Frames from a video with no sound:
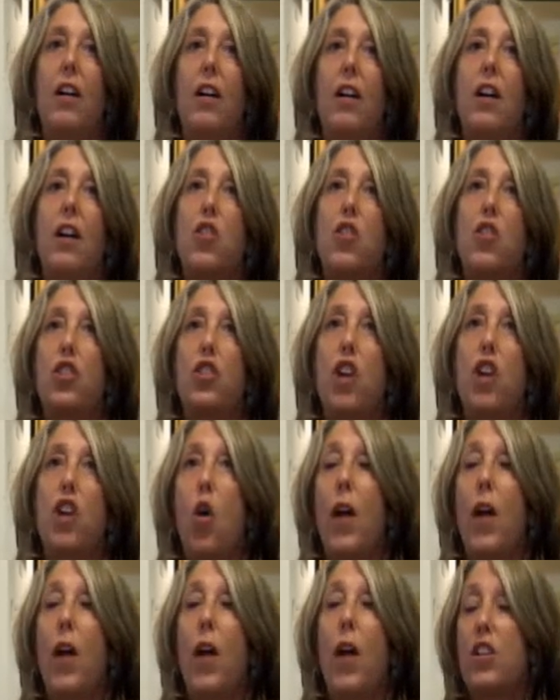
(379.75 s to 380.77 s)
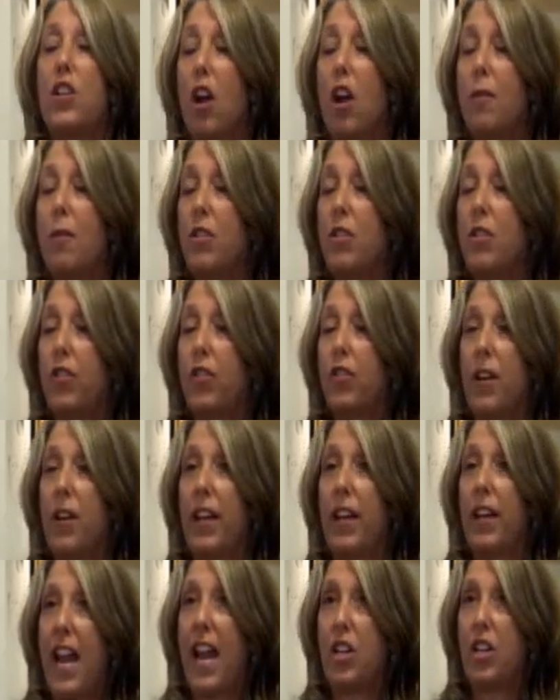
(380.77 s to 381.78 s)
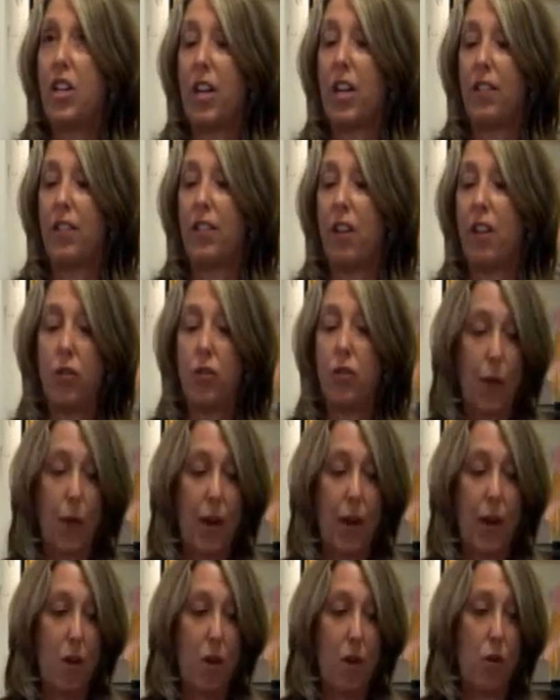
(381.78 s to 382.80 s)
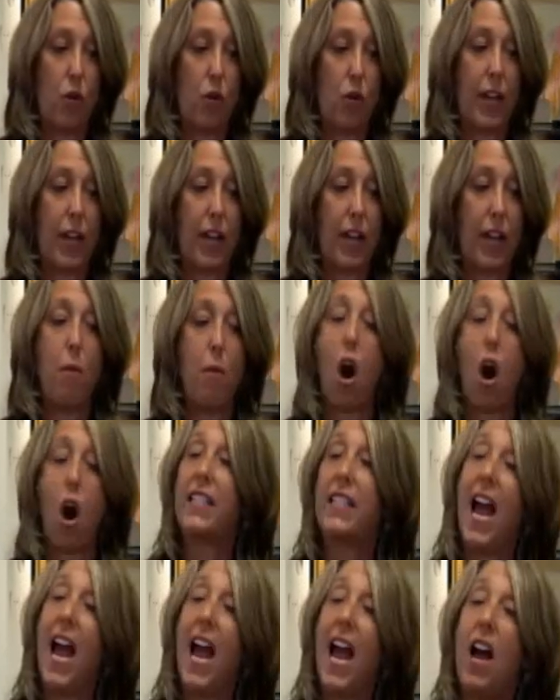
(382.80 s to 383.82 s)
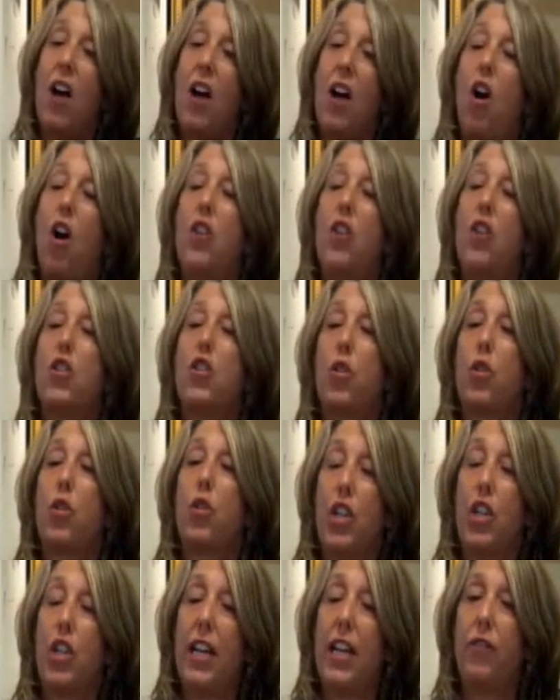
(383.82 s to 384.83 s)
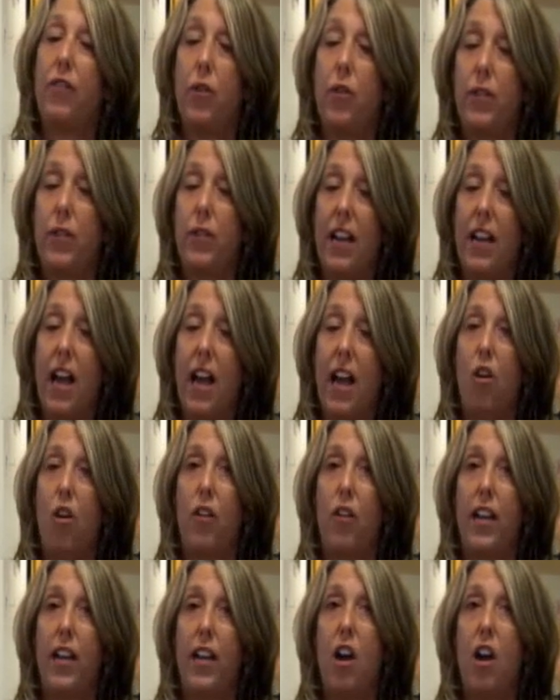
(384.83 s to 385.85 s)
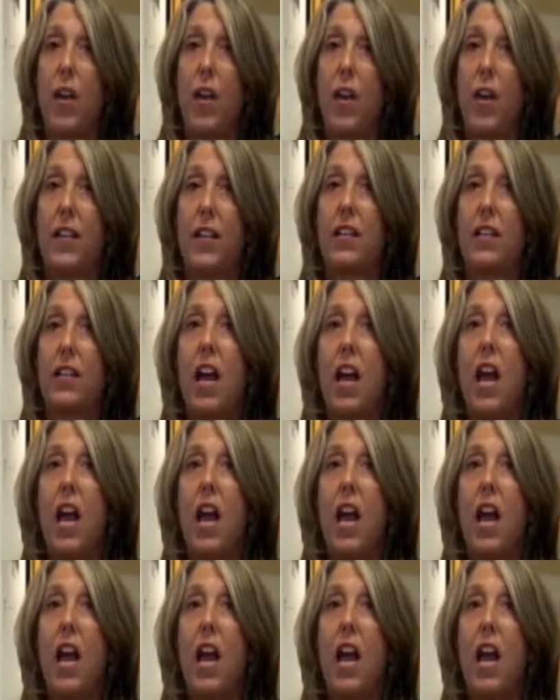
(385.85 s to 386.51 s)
So in terms of communication, those three modes you could mark down on your sheet if you did not already know this.